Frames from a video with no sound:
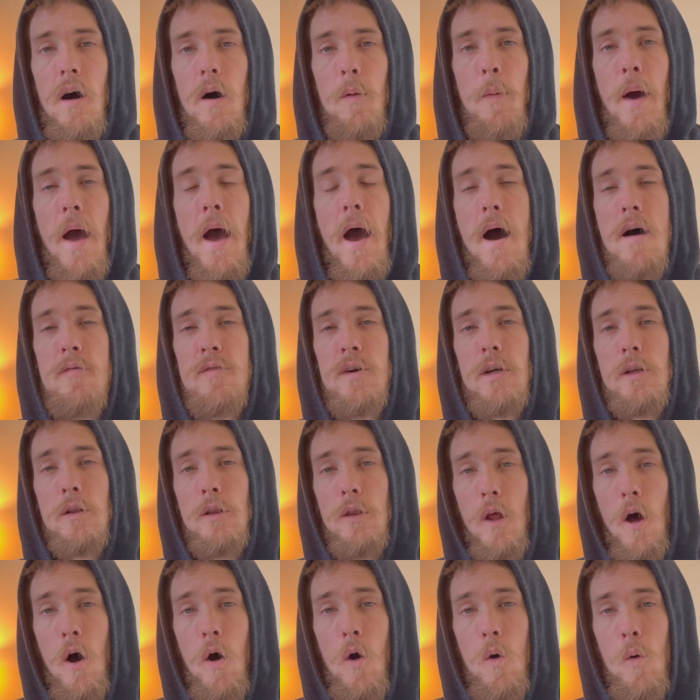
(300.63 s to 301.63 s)
Having
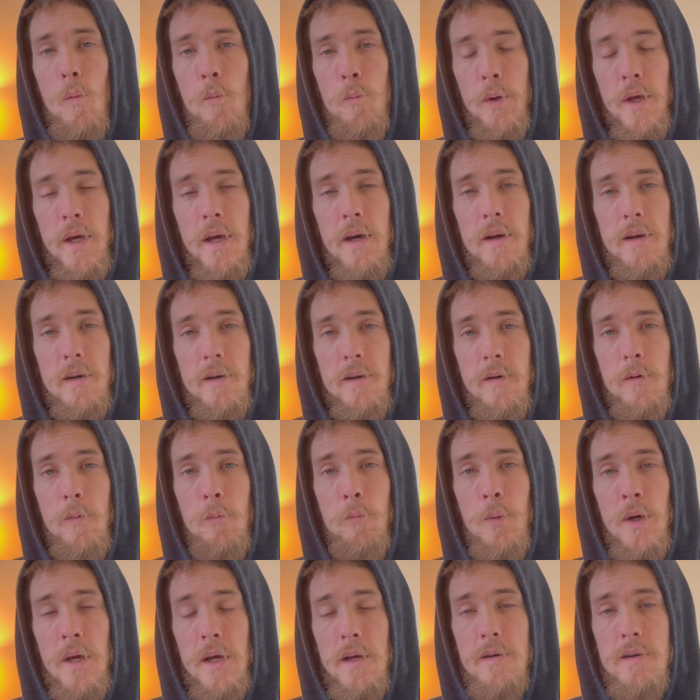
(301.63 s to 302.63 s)
low
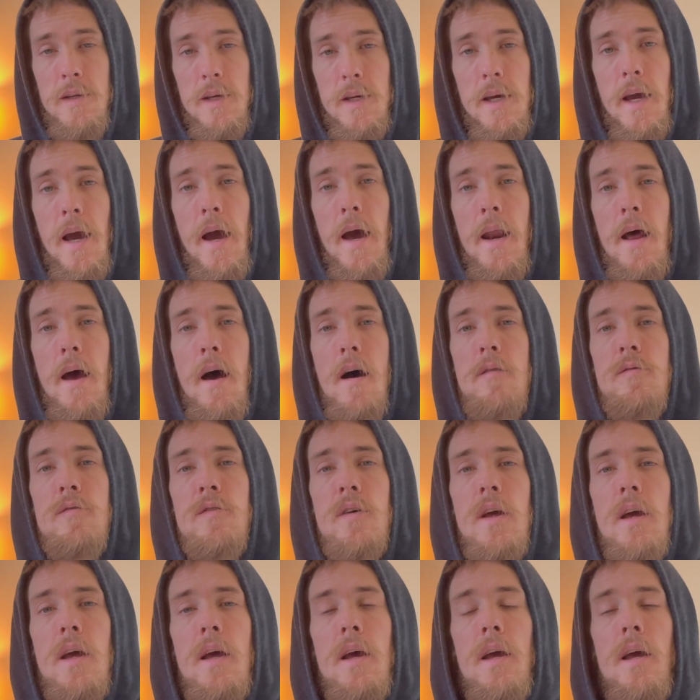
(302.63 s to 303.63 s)
BDNF,
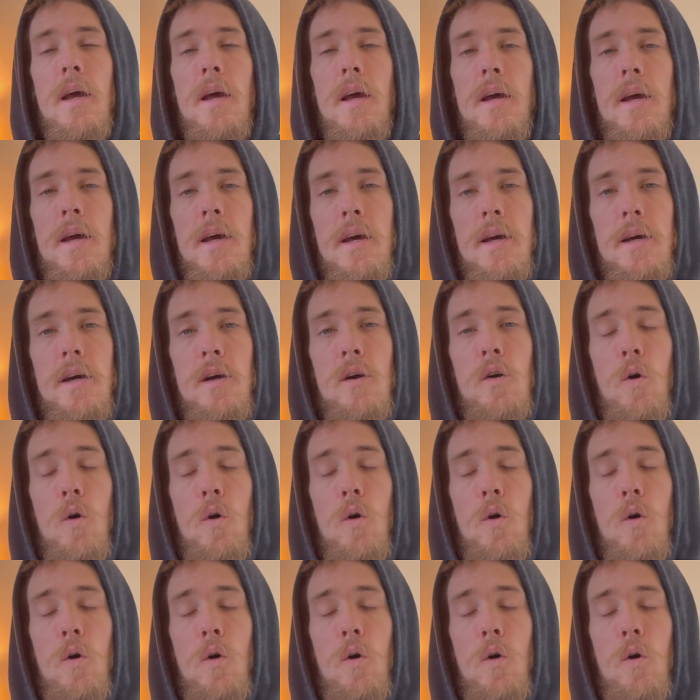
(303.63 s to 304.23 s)
it